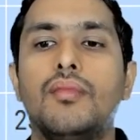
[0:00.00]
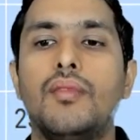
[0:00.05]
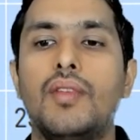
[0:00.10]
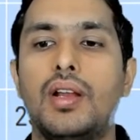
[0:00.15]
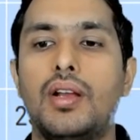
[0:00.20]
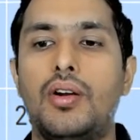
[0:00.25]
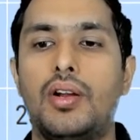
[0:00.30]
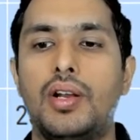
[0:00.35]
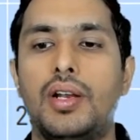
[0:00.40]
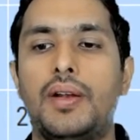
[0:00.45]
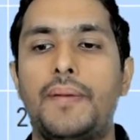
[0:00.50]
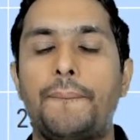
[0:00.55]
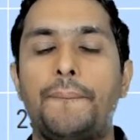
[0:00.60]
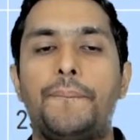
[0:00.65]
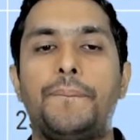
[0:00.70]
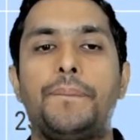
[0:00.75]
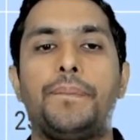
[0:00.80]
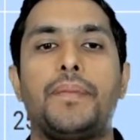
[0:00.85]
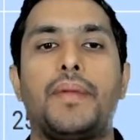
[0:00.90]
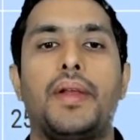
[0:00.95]
Got it?
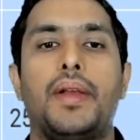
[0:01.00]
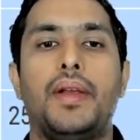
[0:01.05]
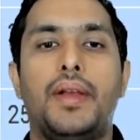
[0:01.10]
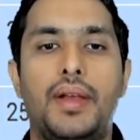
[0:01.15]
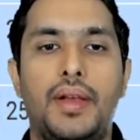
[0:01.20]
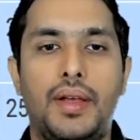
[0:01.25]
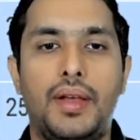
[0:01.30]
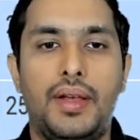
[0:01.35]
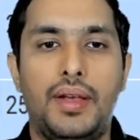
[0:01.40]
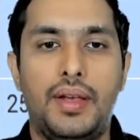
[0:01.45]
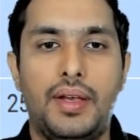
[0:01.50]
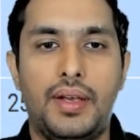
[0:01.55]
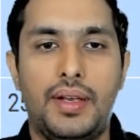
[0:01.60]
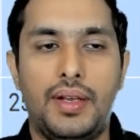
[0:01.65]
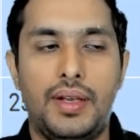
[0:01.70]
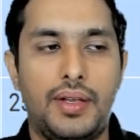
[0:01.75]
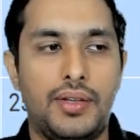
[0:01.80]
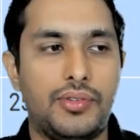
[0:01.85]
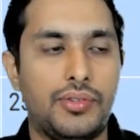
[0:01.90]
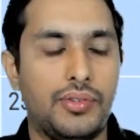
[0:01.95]

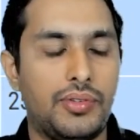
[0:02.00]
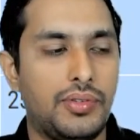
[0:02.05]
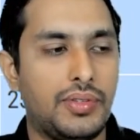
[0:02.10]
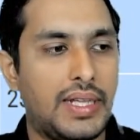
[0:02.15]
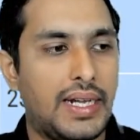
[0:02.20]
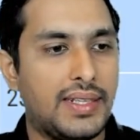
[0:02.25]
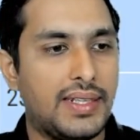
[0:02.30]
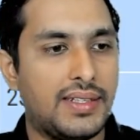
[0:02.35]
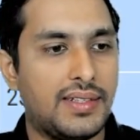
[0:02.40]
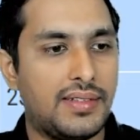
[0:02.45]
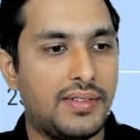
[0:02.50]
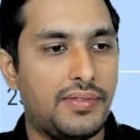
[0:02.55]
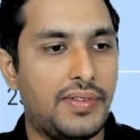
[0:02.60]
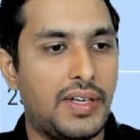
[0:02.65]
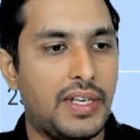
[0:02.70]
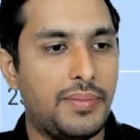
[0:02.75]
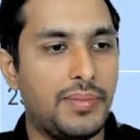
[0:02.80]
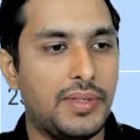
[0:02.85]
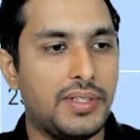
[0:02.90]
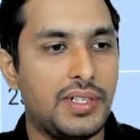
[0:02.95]
So that's
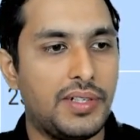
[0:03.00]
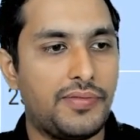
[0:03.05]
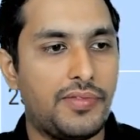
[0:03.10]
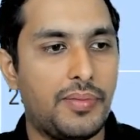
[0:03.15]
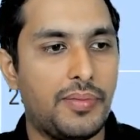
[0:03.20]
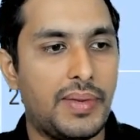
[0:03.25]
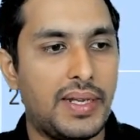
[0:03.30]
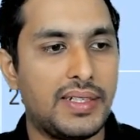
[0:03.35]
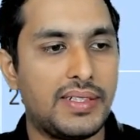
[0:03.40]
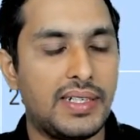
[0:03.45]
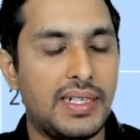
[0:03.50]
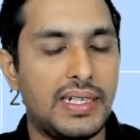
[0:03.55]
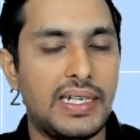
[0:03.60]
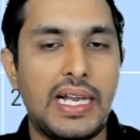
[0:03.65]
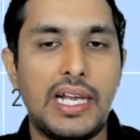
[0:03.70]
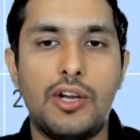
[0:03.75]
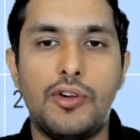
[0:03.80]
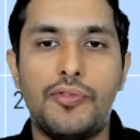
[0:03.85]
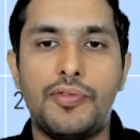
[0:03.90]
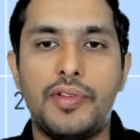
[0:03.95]
very much it from my side. I
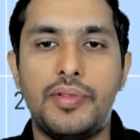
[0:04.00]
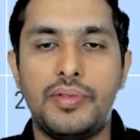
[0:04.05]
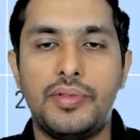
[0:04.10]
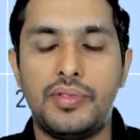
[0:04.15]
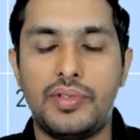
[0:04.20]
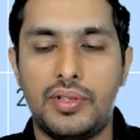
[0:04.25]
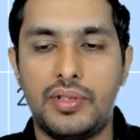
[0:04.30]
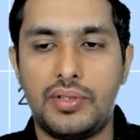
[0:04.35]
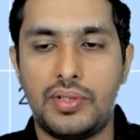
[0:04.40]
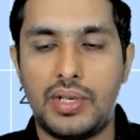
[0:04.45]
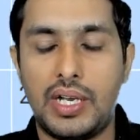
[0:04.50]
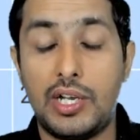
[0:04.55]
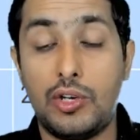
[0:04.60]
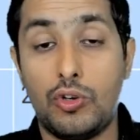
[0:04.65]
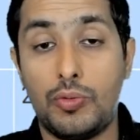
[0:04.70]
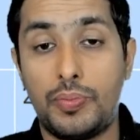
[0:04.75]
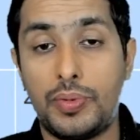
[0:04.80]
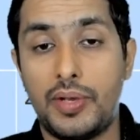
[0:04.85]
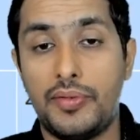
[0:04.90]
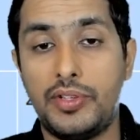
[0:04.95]
hope
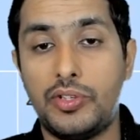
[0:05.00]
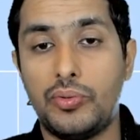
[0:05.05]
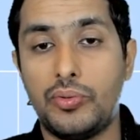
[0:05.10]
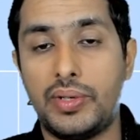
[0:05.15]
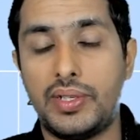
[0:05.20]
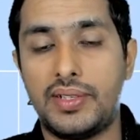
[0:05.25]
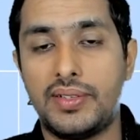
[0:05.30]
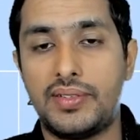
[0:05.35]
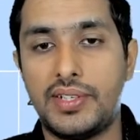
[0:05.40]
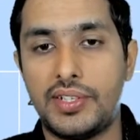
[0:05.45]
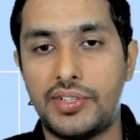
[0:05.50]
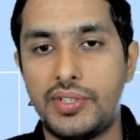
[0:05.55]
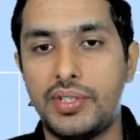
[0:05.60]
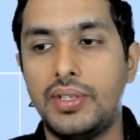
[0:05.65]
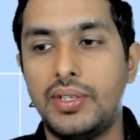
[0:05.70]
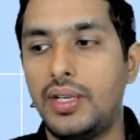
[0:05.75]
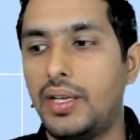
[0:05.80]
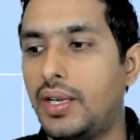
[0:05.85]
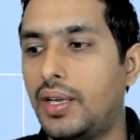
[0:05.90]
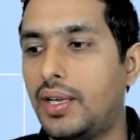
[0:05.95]
you have enjoyed the session,
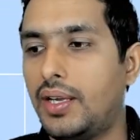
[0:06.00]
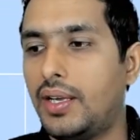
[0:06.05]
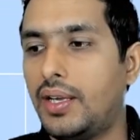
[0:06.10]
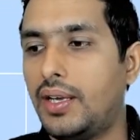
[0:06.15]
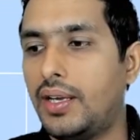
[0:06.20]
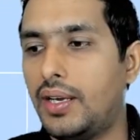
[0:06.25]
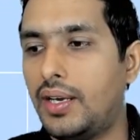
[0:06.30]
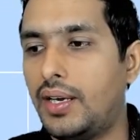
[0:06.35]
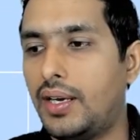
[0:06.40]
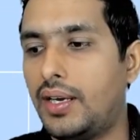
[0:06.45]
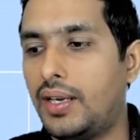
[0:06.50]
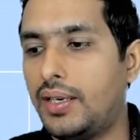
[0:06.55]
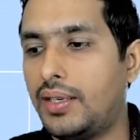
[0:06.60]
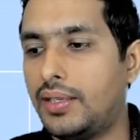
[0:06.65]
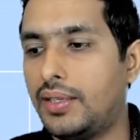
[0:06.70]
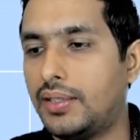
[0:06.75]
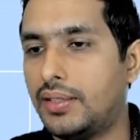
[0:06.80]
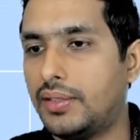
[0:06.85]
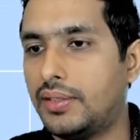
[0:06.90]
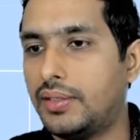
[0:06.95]

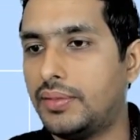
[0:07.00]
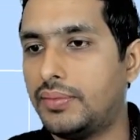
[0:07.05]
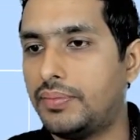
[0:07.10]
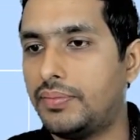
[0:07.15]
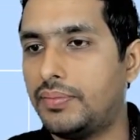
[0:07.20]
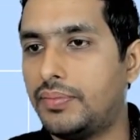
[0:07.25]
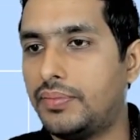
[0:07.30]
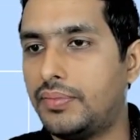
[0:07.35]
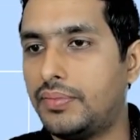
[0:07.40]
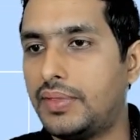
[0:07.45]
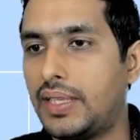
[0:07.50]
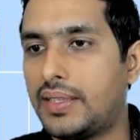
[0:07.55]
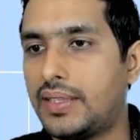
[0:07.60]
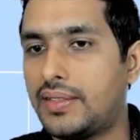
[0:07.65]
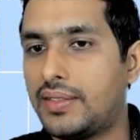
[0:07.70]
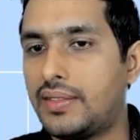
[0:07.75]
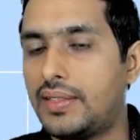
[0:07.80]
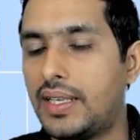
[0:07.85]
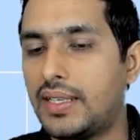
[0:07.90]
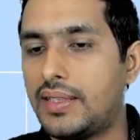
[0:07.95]
and
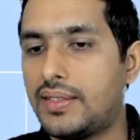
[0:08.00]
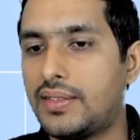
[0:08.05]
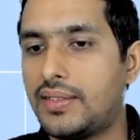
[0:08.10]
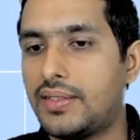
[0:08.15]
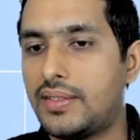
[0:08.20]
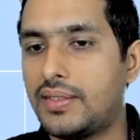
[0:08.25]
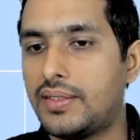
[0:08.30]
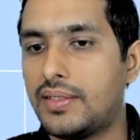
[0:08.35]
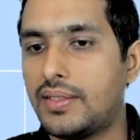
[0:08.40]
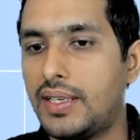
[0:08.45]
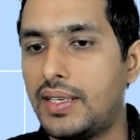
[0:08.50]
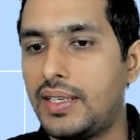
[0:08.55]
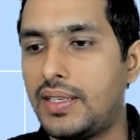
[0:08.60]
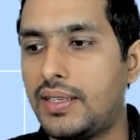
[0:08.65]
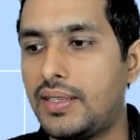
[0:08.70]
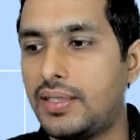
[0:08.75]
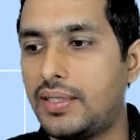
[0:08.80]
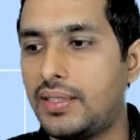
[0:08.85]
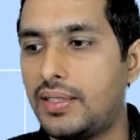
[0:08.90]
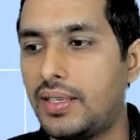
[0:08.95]
that's it.